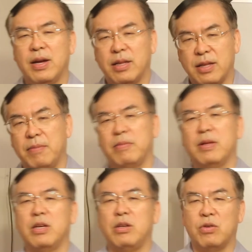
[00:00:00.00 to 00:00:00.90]
Then
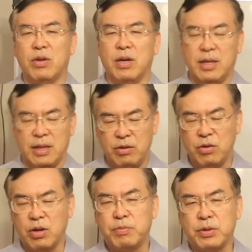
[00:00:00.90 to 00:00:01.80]
you're
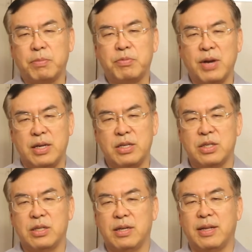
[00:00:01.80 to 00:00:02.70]
gonna put the
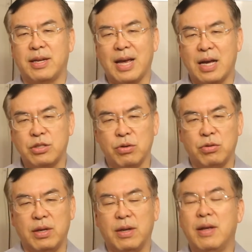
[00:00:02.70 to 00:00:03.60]
price, the cash
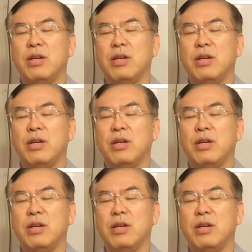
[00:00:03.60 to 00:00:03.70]
only.